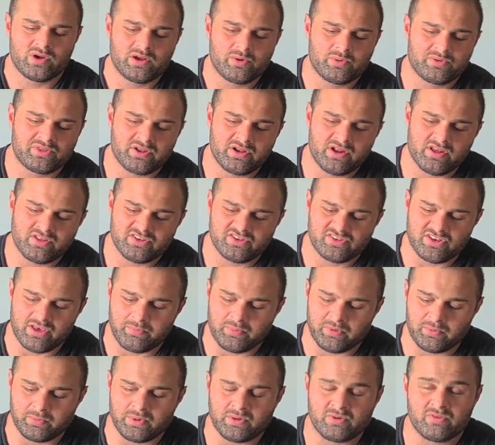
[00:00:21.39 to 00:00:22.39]
with another
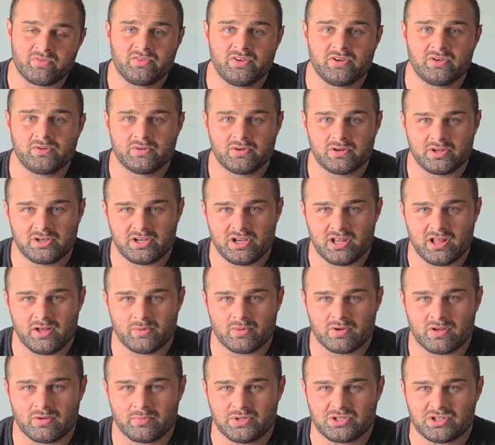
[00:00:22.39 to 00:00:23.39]
supplement review, and today
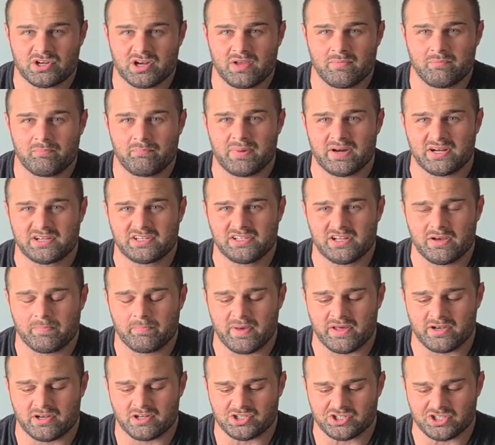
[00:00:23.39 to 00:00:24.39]
we're going to be trying Bucked Up
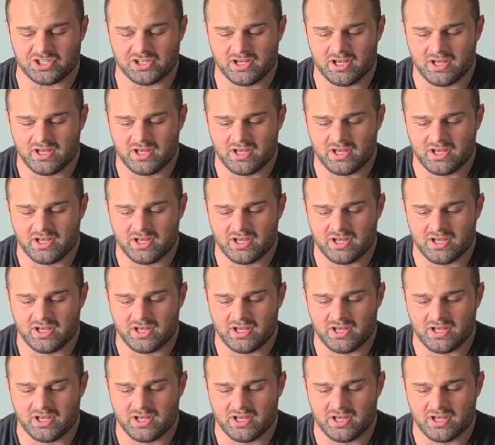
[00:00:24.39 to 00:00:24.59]
Energy.